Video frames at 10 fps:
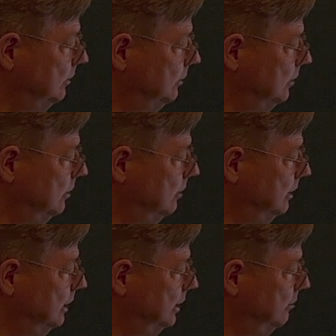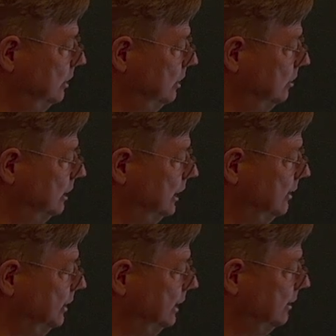So if we go click
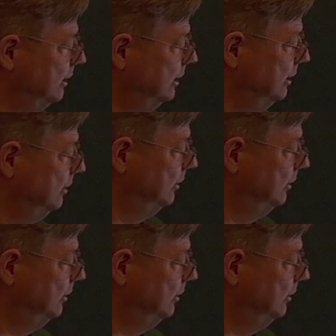on that, uh,